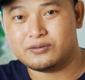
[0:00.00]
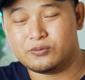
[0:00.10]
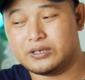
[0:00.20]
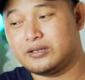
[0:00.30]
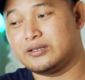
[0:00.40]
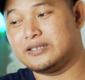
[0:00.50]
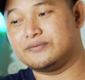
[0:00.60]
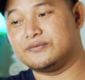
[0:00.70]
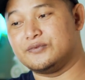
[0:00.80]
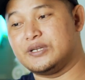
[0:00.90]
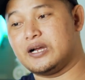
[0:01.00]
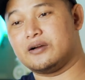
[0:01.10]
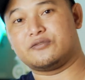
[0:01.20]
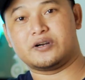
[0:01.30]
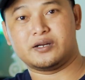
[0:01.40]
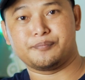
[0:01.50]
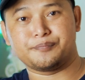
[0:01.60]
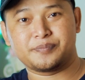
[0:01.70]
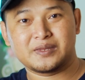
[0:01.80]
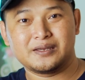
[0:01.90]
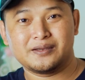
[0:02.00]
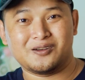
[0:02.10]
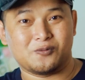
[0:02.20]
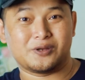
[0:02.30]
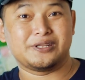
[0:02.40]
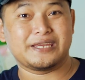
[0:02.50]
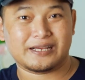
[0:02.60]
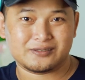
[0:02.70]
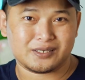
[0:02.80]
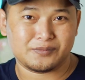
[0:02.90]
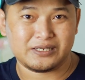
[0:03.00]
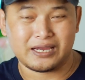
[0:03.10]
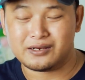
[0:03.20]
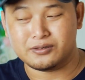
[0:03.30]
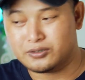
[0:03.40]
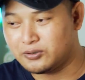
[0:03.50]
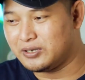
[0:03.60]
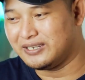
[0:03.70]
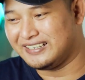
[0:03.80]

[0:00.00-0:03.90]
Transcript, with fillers: Well, if we are from one day or something, I don't know,